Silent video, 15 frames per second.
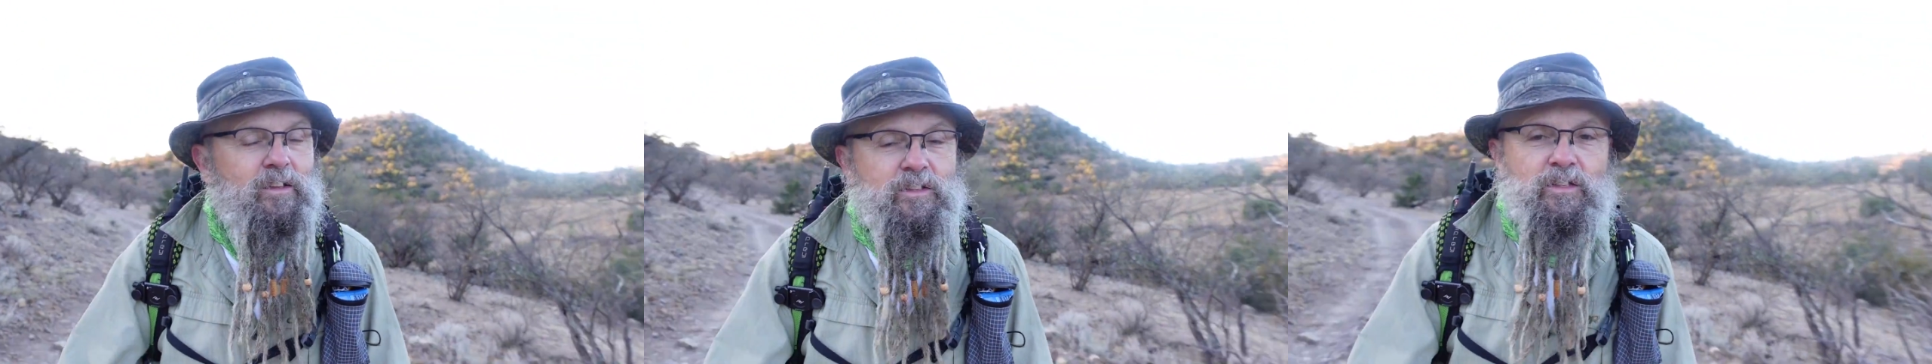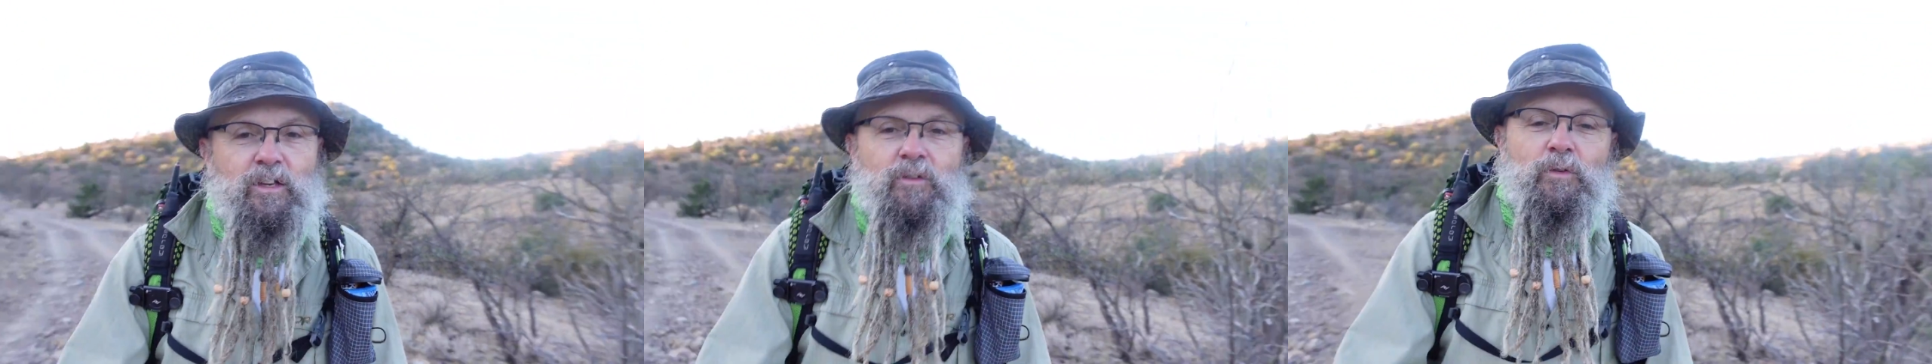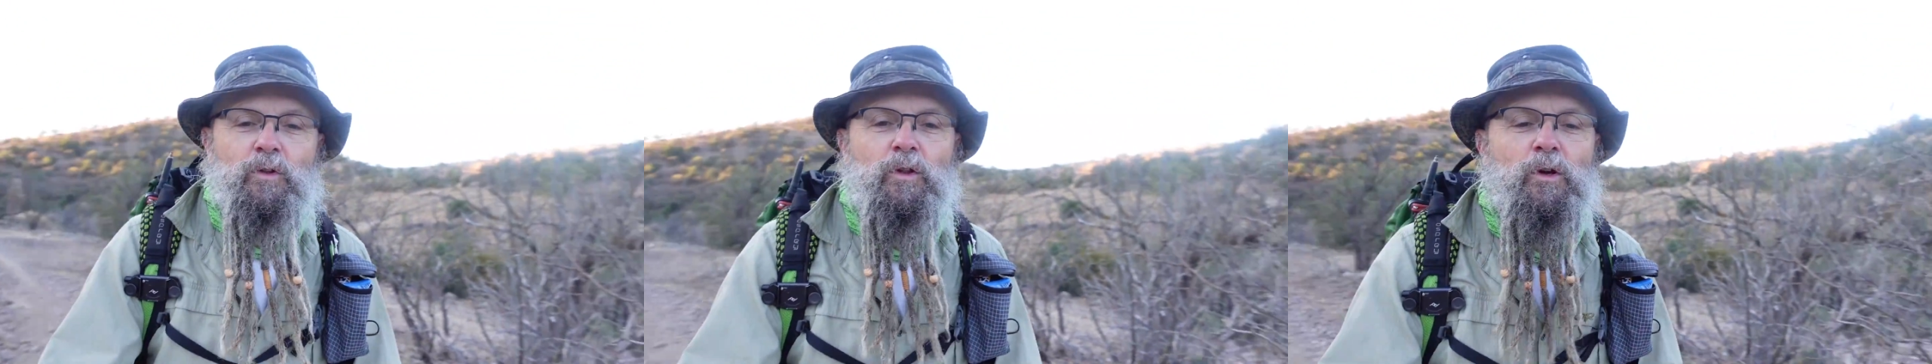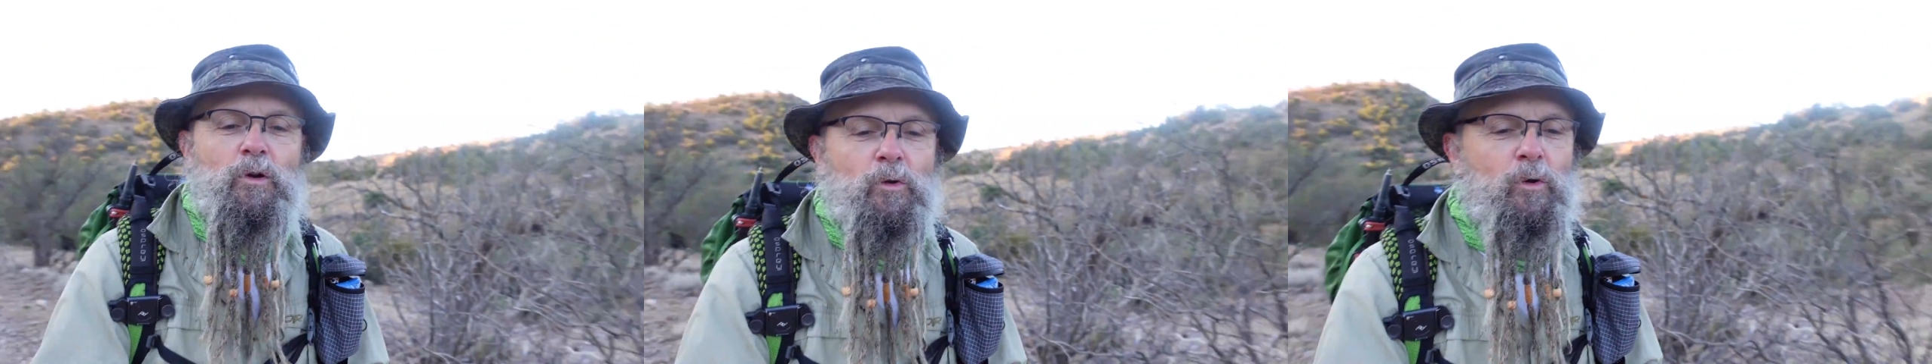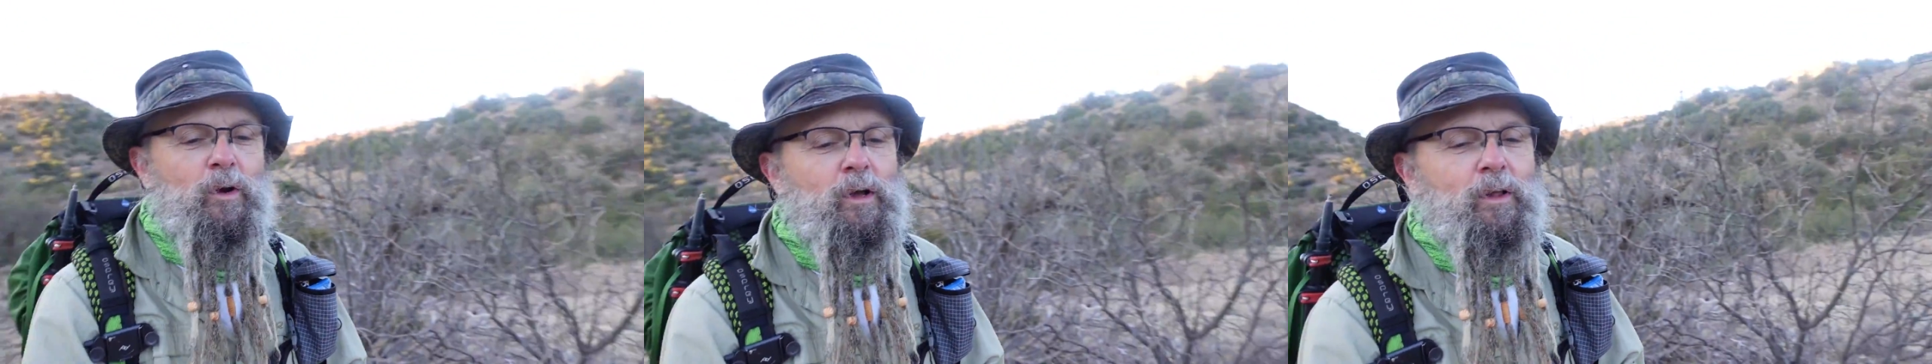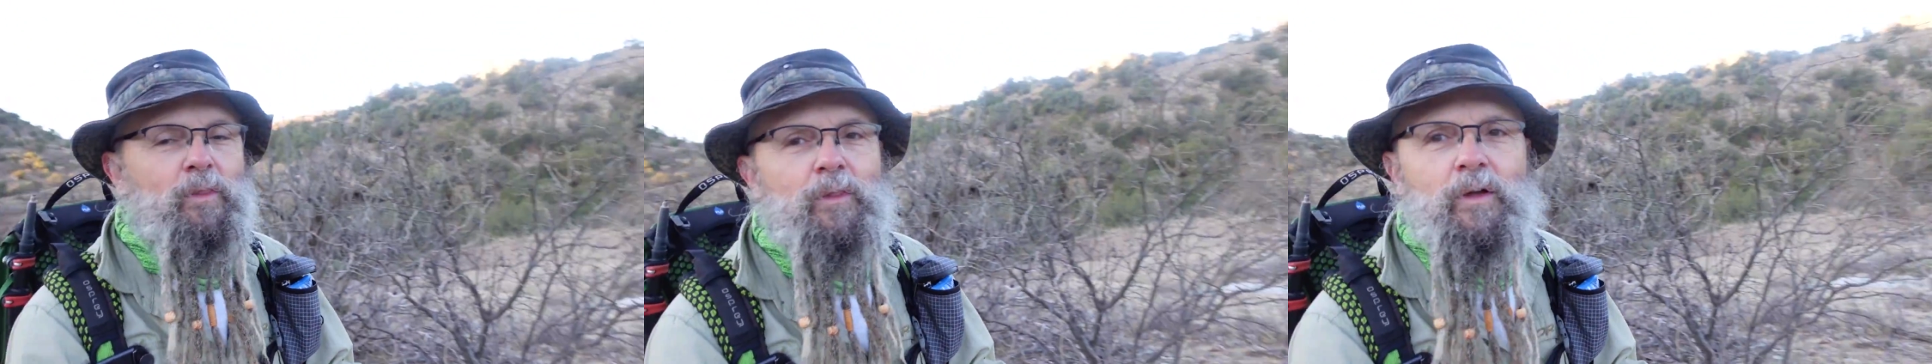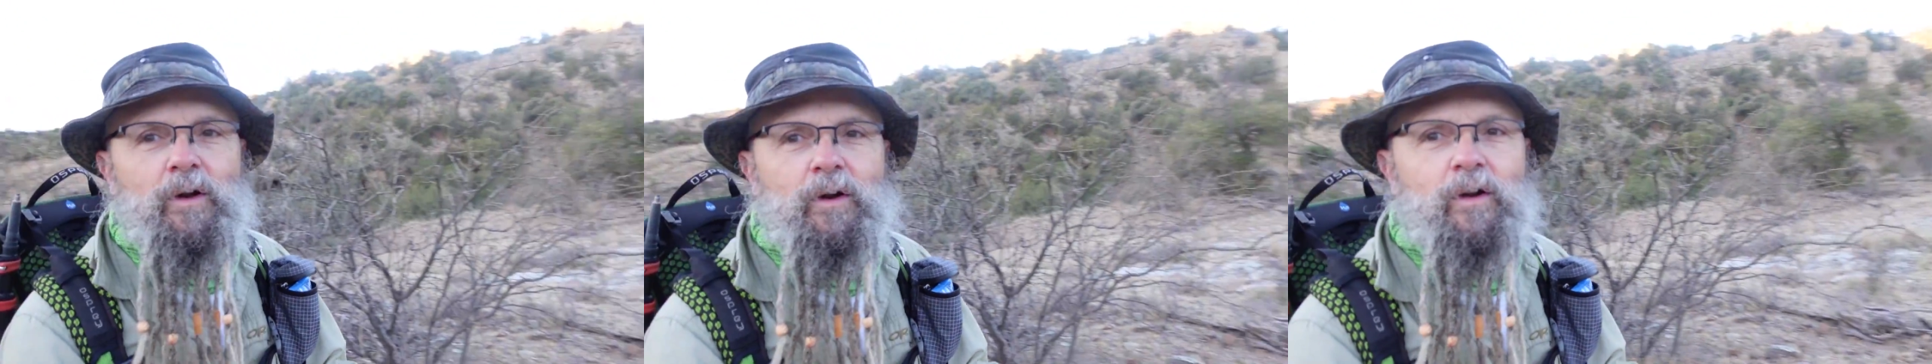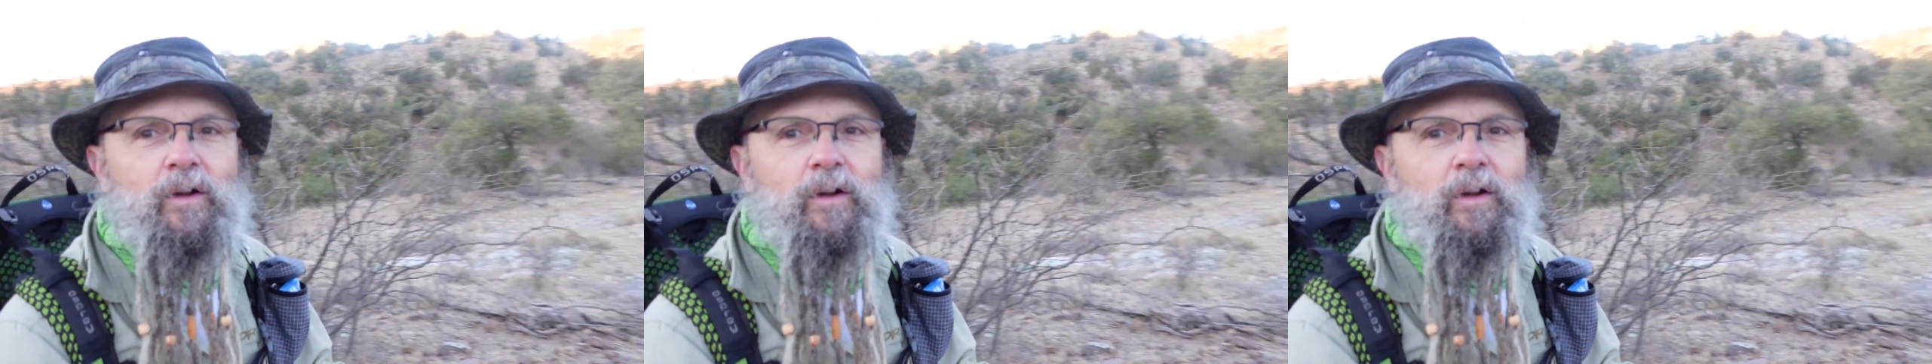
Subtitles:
can see if you look around there,